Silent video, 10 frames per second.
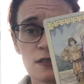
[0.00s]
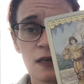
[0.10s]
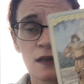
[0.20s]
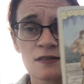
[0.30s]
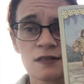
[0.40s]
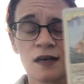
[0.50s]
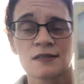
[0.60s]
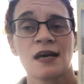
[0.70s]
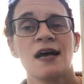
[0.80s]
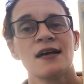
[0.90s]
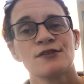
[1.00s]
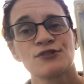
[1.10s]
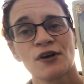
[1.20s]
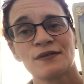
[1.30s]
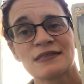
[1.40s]
like lots of dogs.
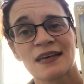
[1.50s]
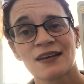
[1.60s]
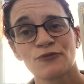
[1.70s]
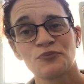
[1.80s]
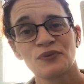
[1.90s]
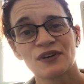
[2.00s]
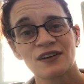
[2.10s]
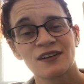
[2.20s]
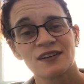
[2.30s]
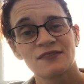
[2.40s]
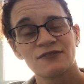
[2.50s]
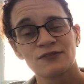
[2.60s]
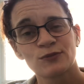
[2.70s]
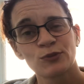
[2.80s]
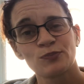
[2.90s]
So I was like, well,
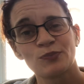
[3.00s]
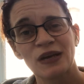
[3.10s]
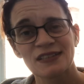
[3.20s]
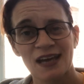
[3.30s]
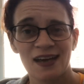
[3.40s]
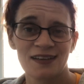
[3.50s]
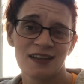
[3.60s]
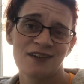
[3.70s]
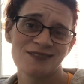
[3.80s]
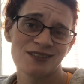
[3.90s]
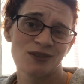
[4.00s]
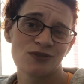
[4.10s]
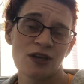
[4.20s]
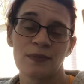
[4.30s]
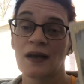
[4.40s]
my dad loves to go
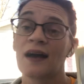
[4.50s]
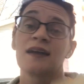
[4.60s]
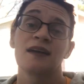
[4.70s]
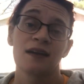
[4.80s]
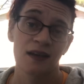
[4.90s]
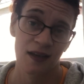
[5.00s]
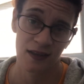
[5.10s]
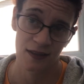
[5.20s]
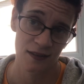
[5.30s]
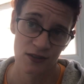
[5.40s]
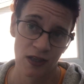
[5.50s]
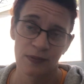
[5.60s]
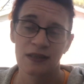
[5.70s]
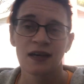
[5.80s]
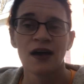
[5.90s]
shopping. I hate
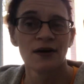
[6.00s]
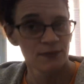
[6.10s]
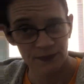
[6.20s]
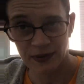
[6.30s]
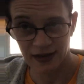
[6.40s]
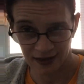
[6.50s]
shopping, but